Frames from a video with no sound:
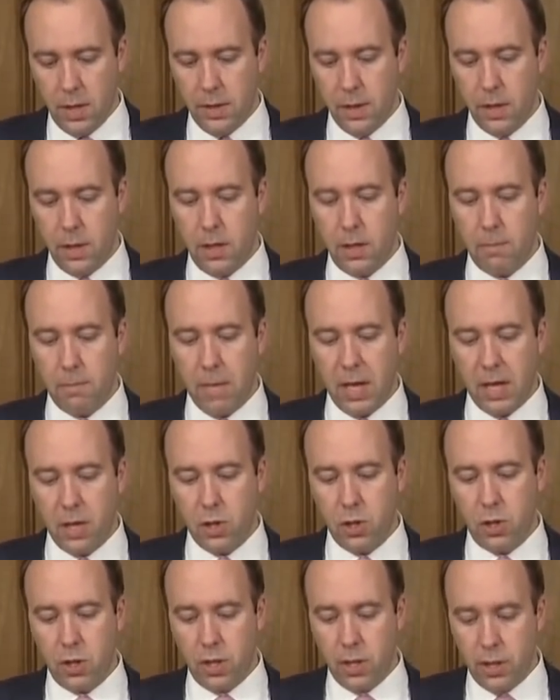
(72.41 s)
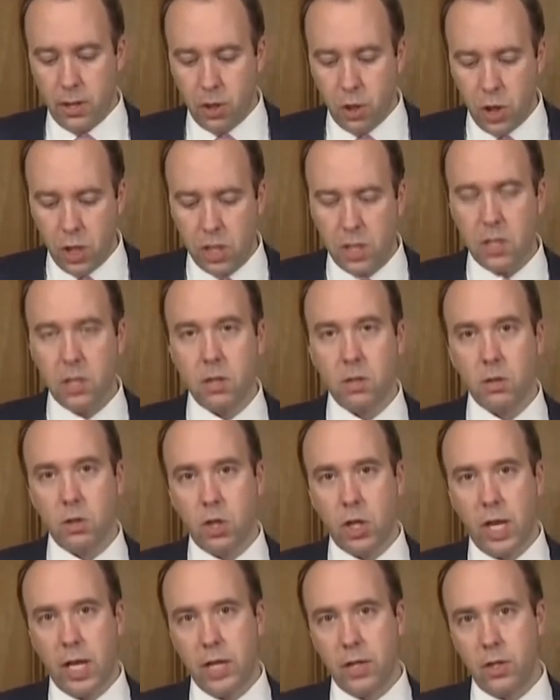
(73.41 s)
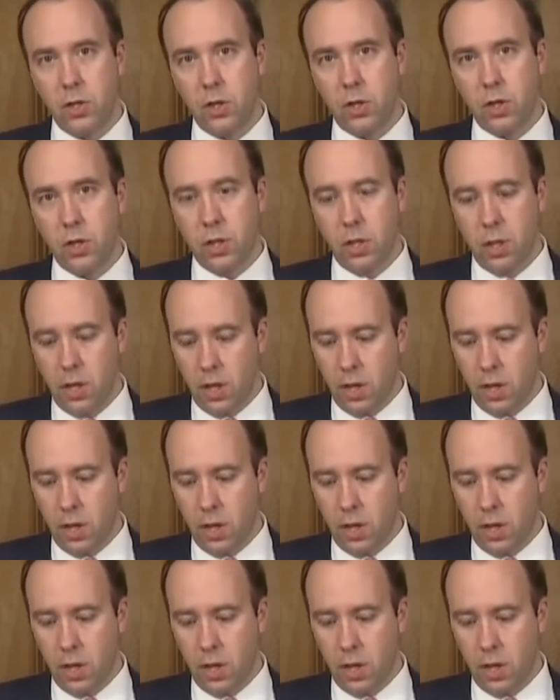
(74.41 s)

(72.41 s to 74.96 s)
that can manage the logistical challenge